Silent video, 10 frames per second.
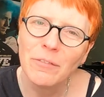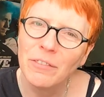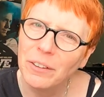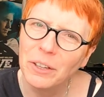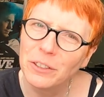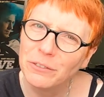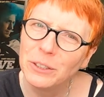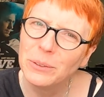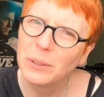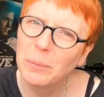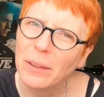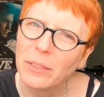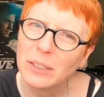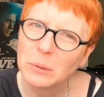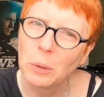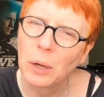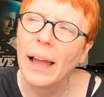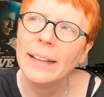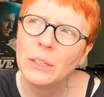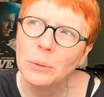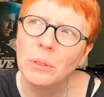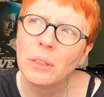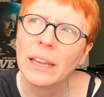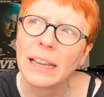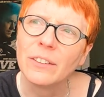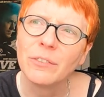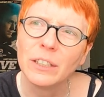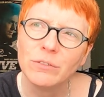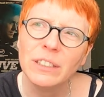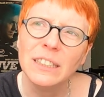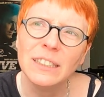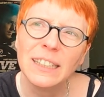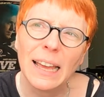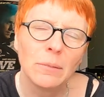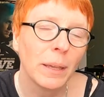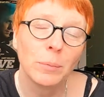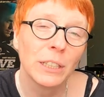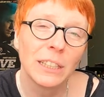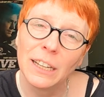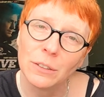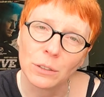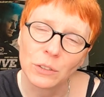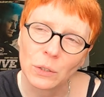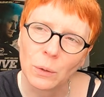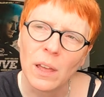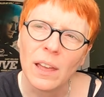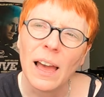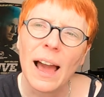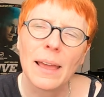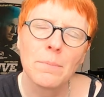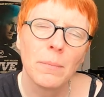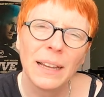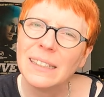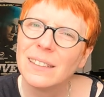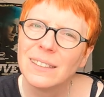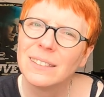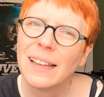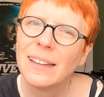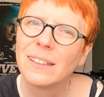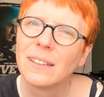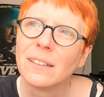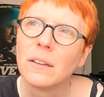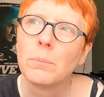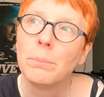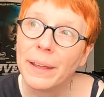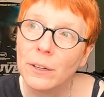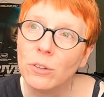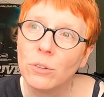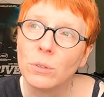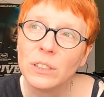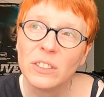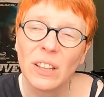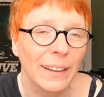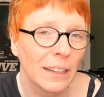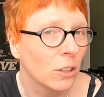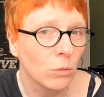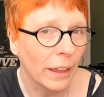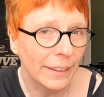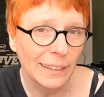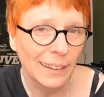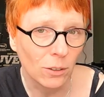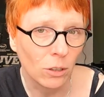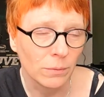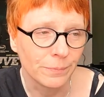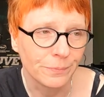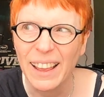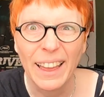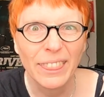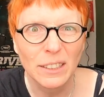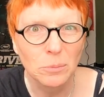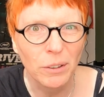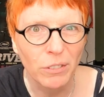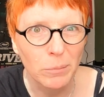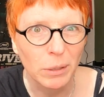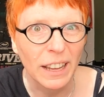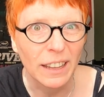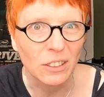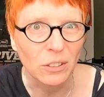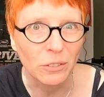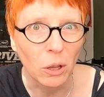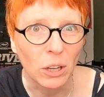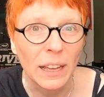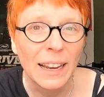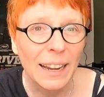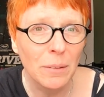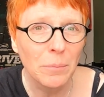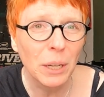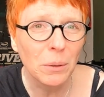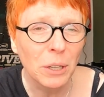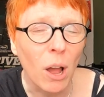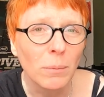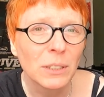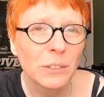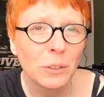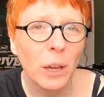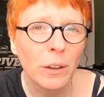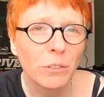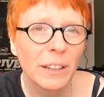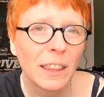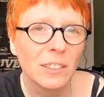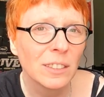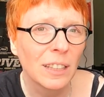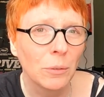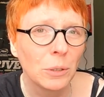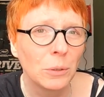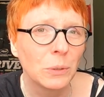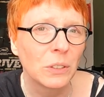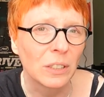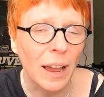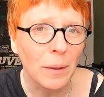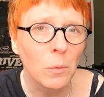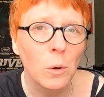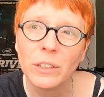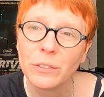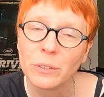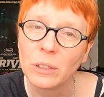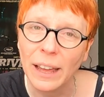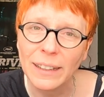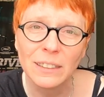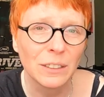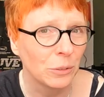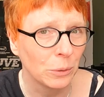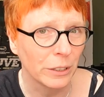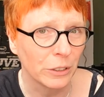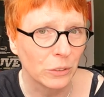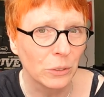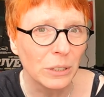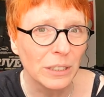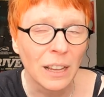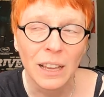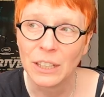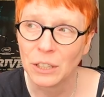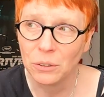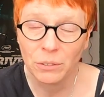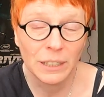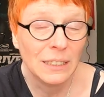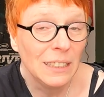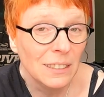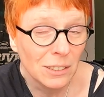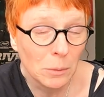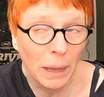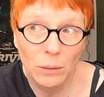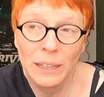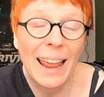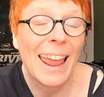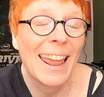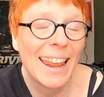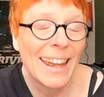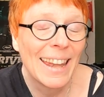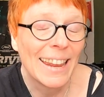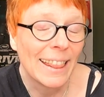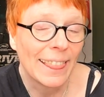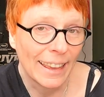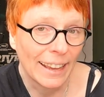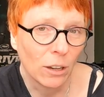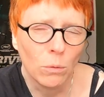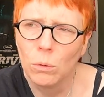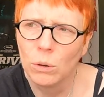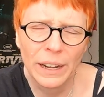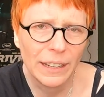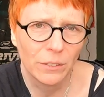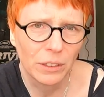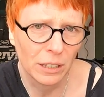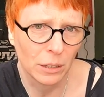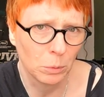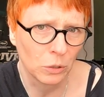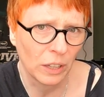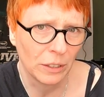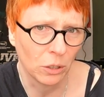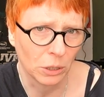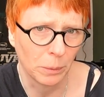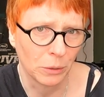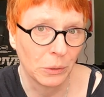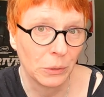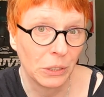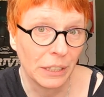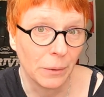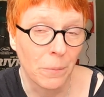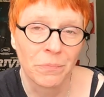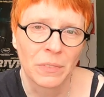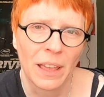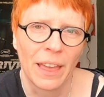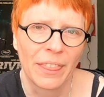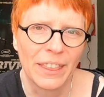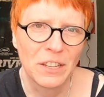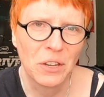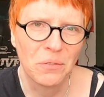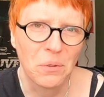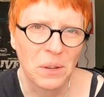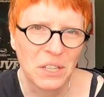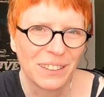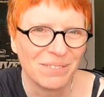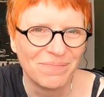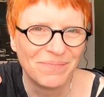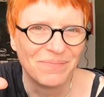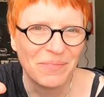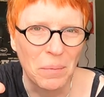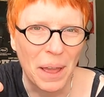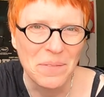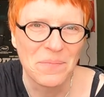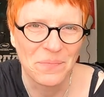I'm very confused about this book. I do think if I read it again, maybe in a year or so, I might understand it better or decide I don't like it at all. And that's my rambly end to the vlog. Let me know in comments if you have read This Is How You Lose the Time War, if you liked it, if you understood it, your ideas about it, anything, or any of the other books I talked about earlier. Thank you all for watching. Bye-bye.